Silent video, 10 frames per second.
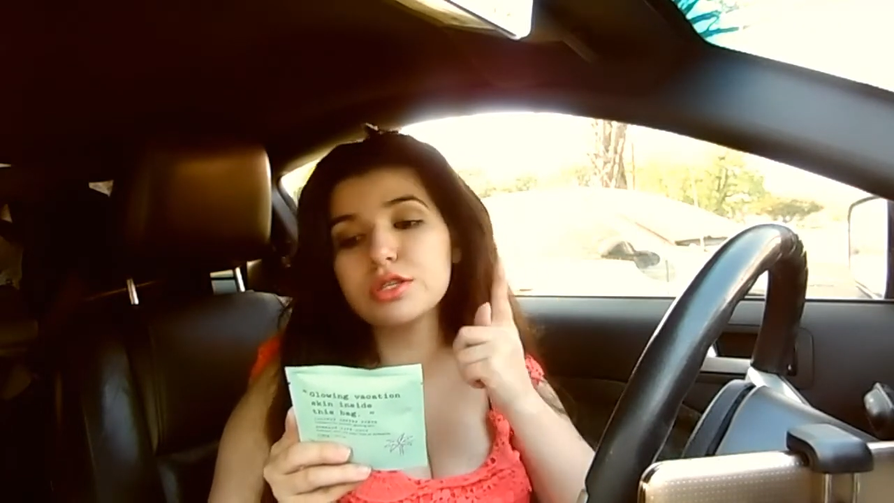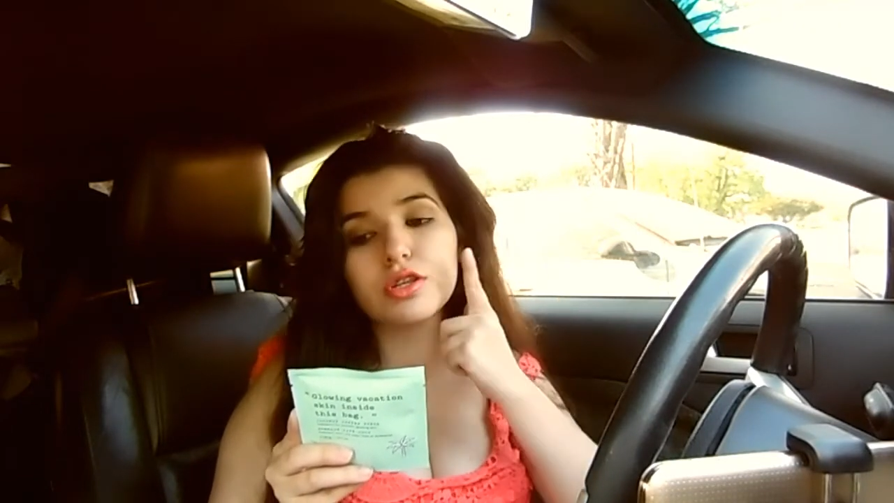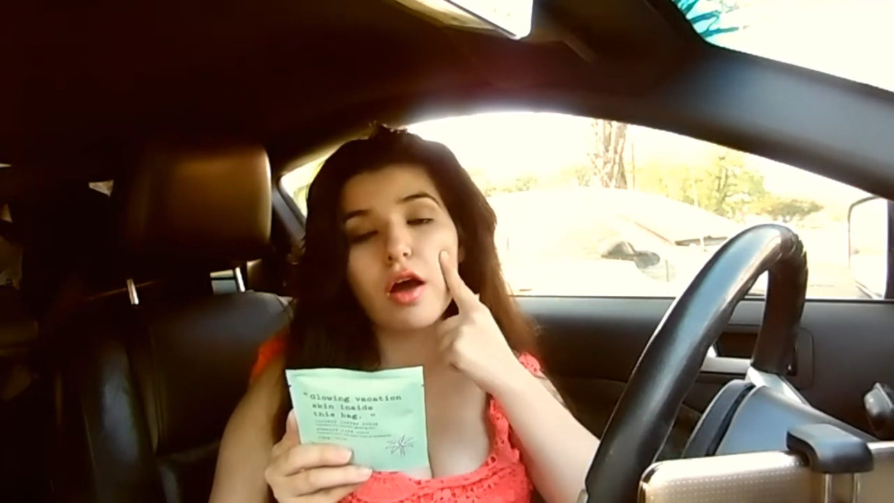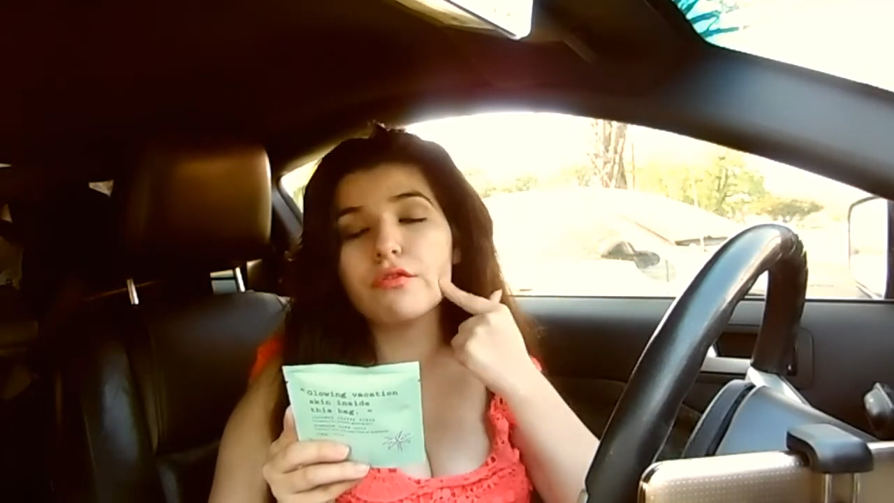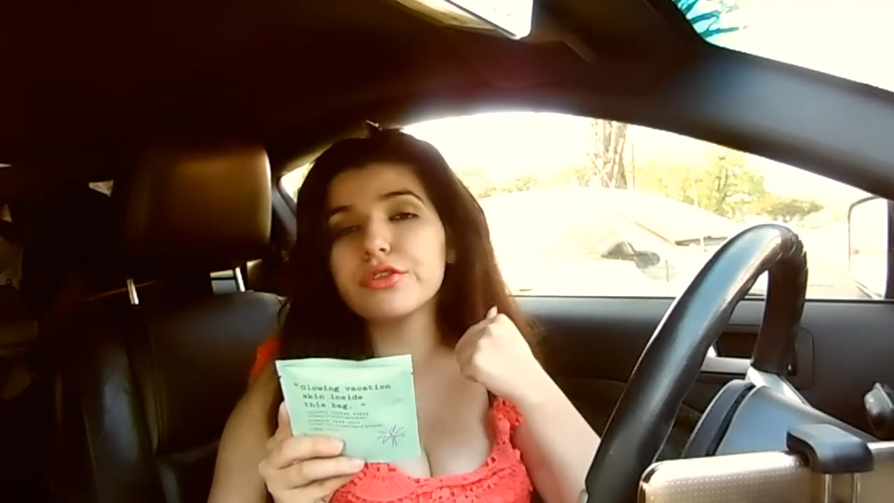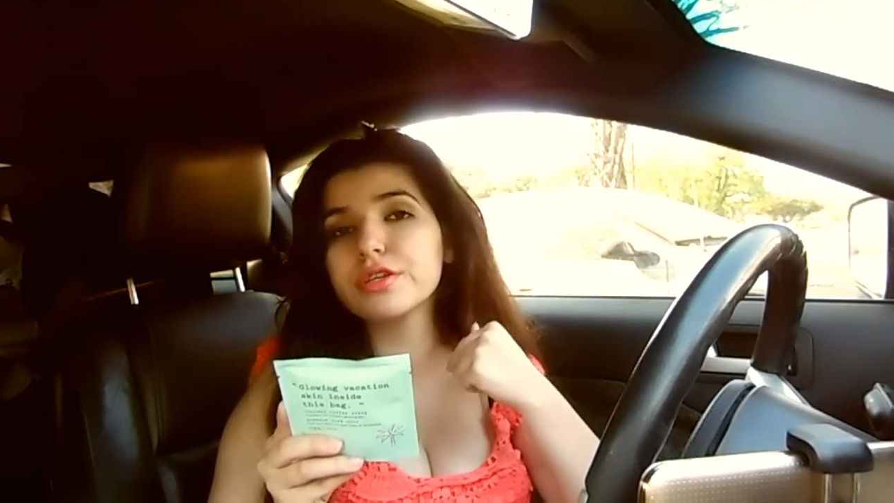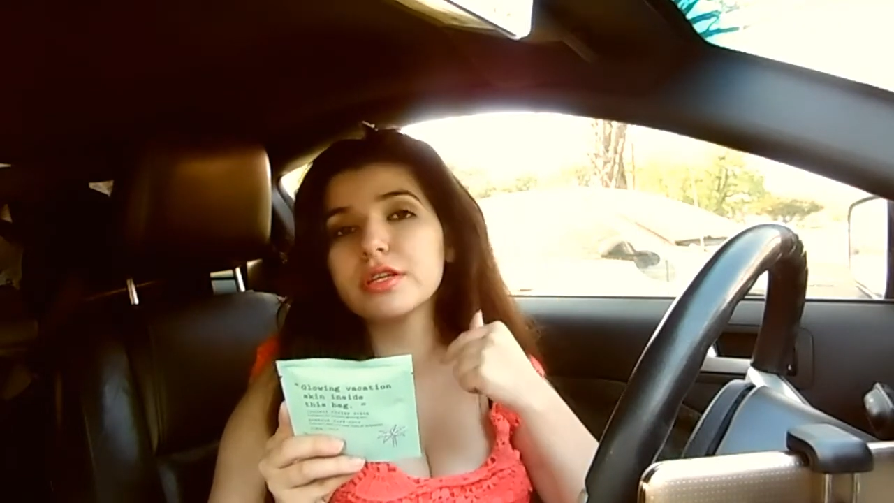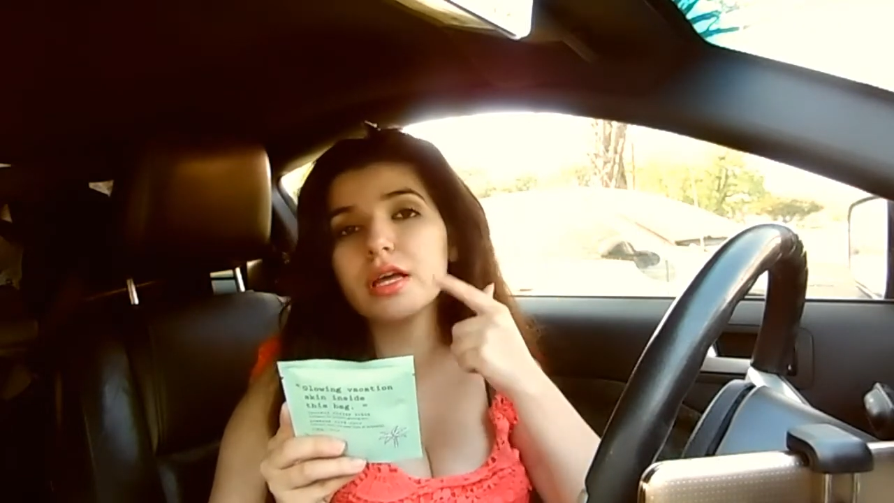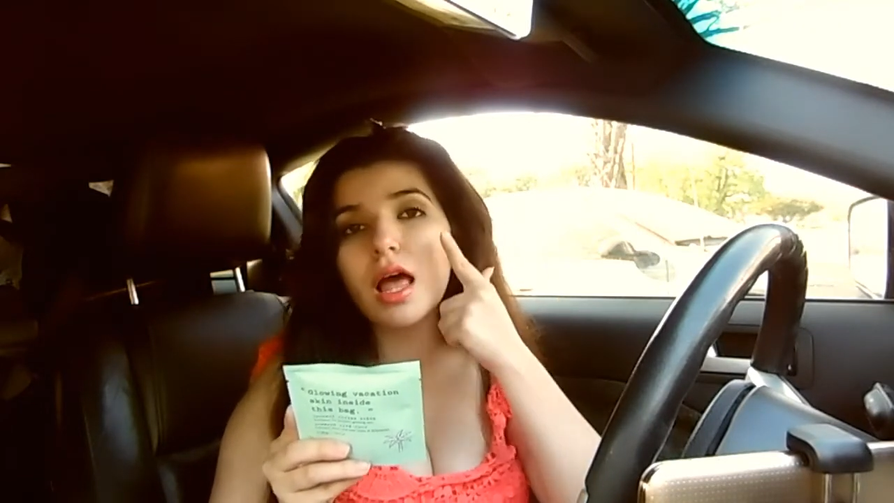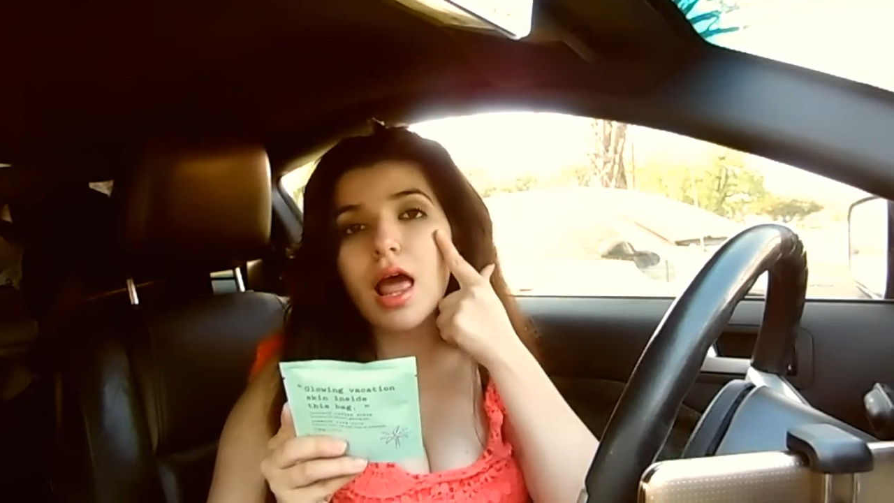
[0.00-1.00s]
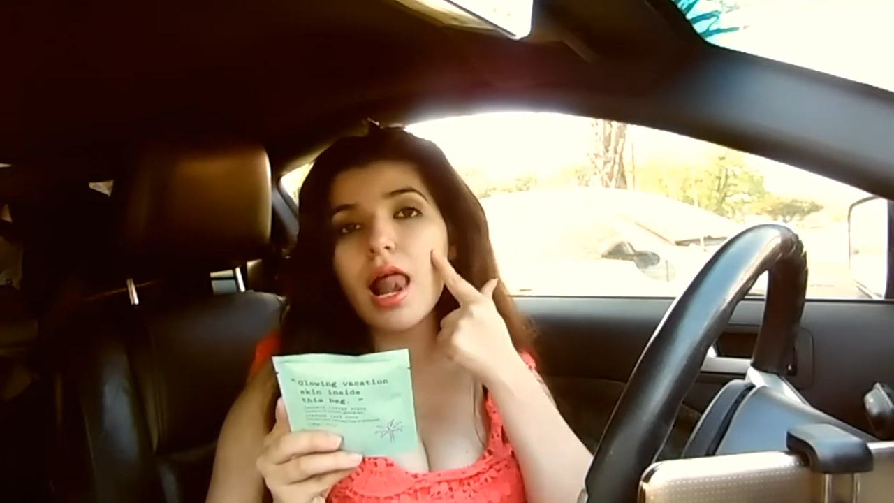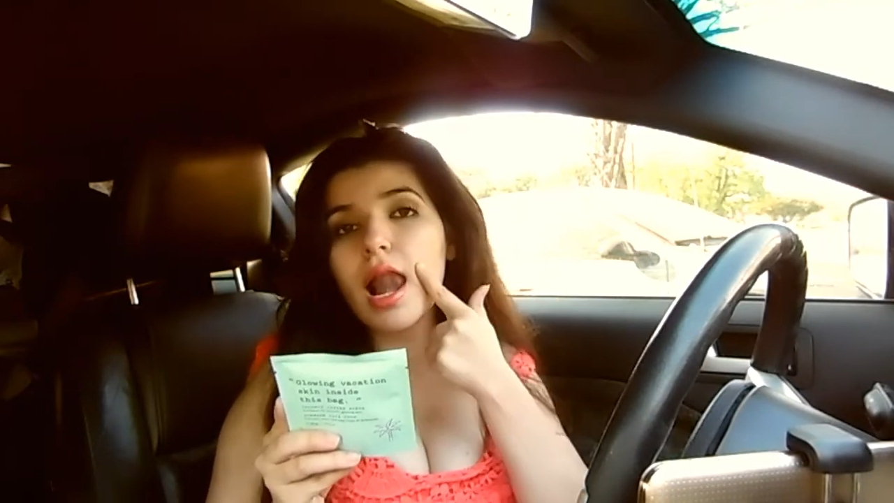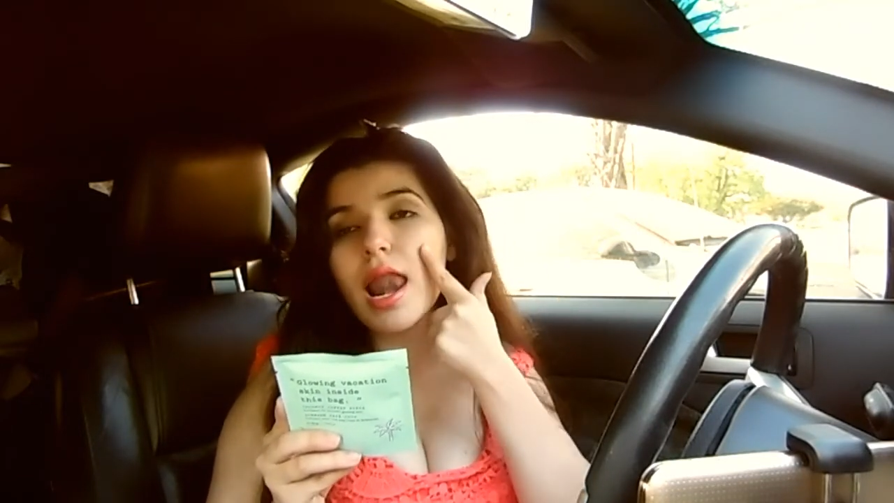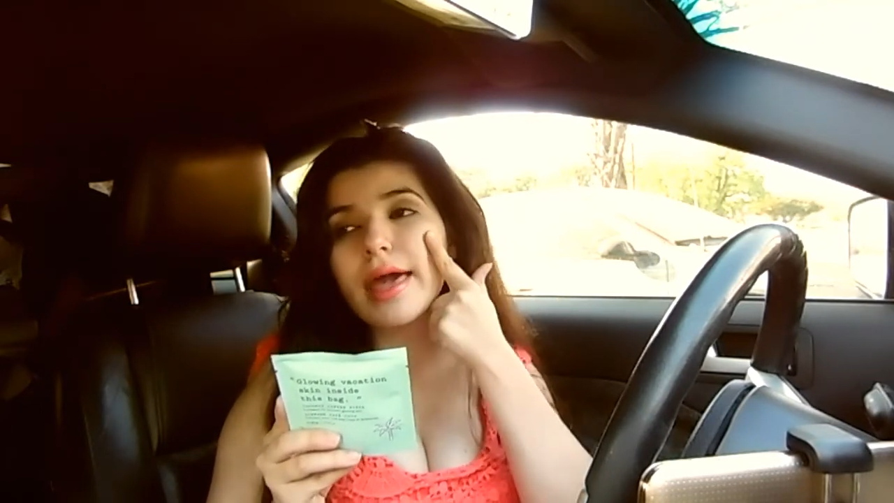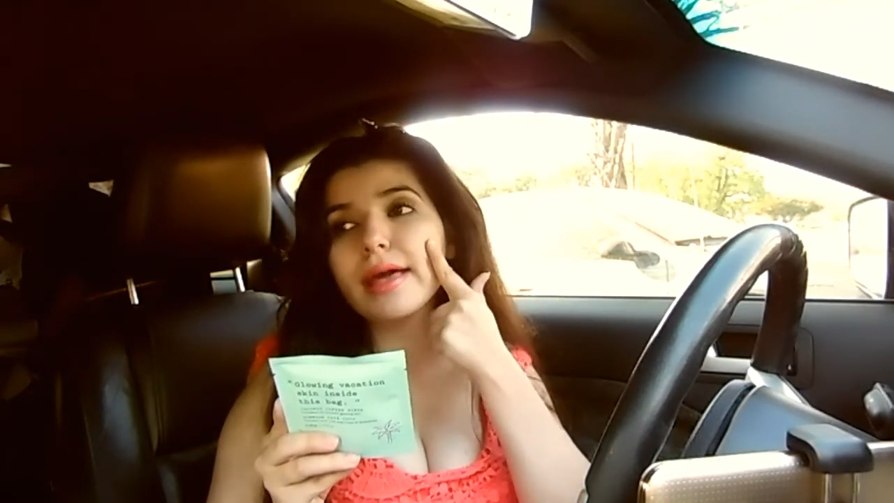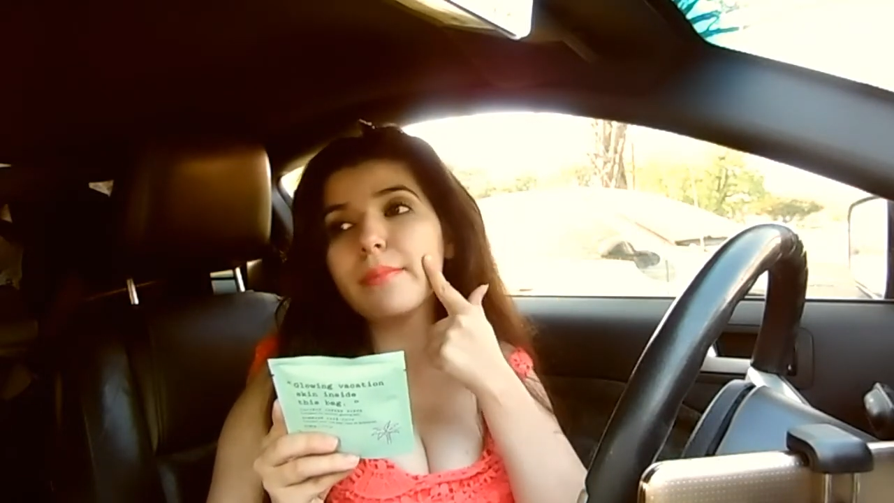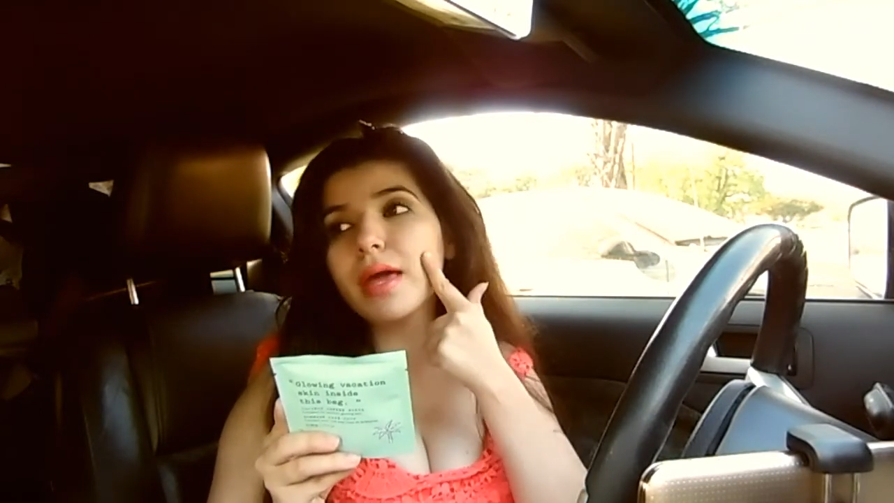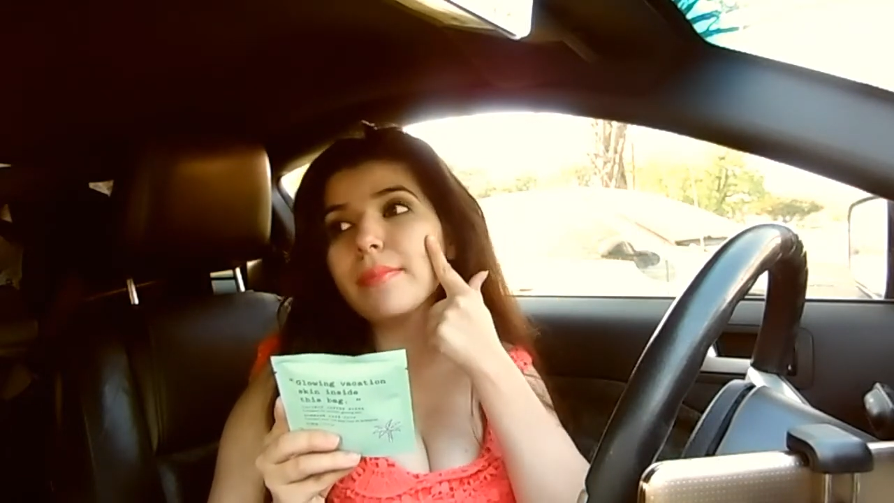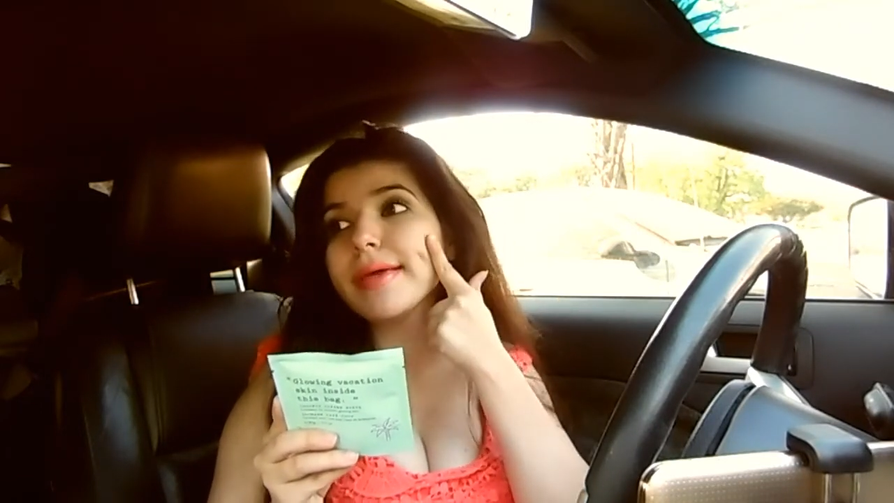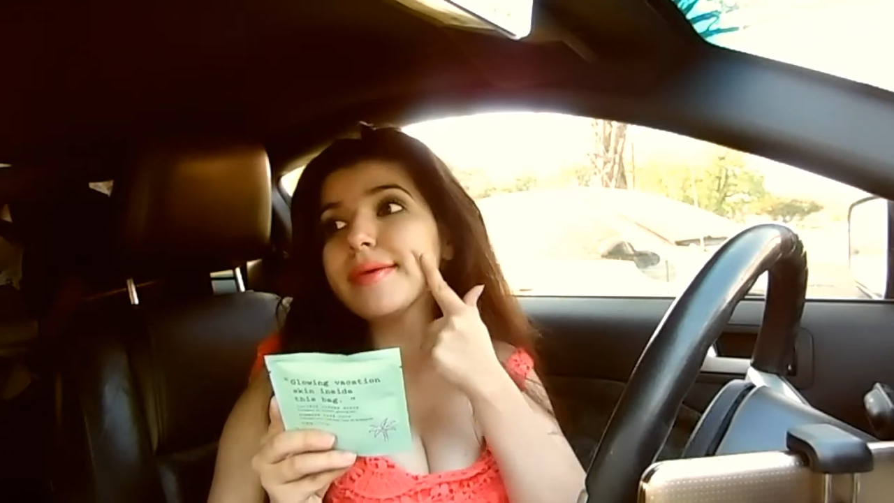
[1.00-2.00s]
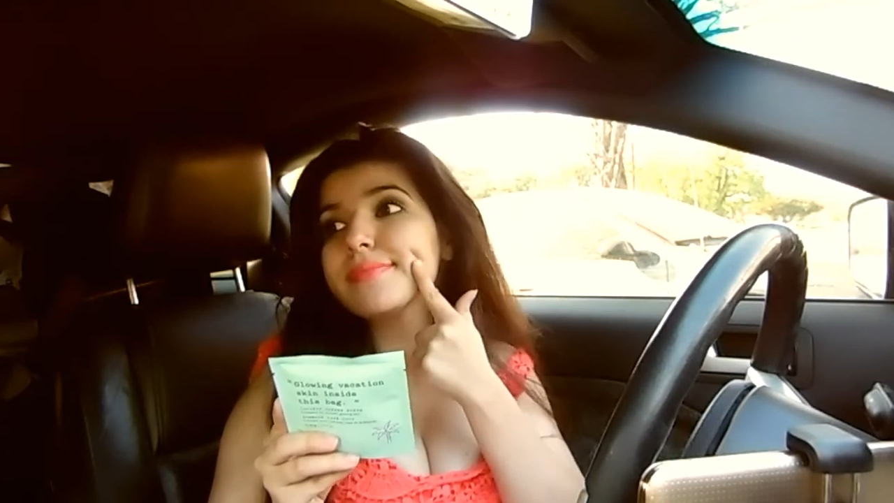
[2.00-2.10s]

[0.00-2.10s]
soft like a baby.